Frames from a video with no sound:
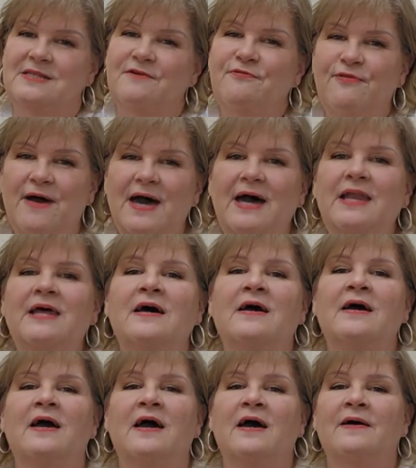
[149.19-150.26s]
The Fed
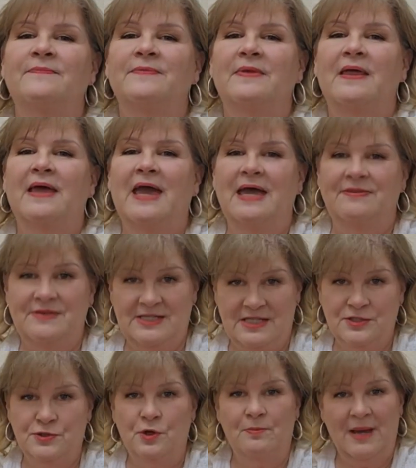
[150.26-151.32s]
and the
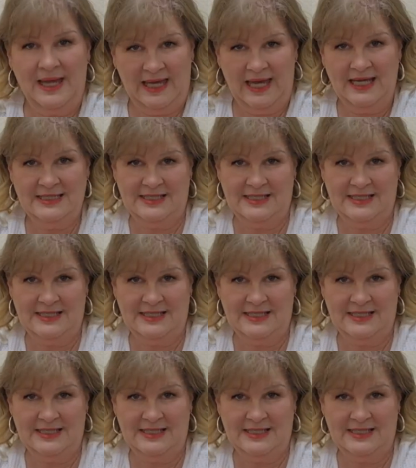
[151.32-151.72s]
central banking